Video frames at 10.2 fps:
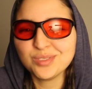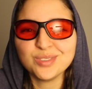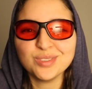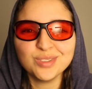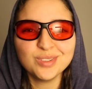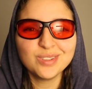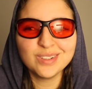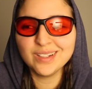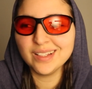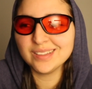the
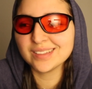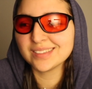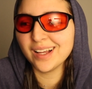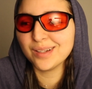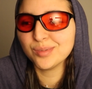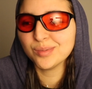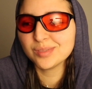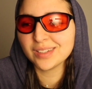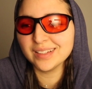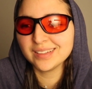latest
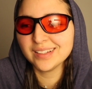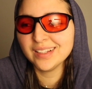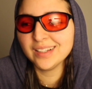albums, like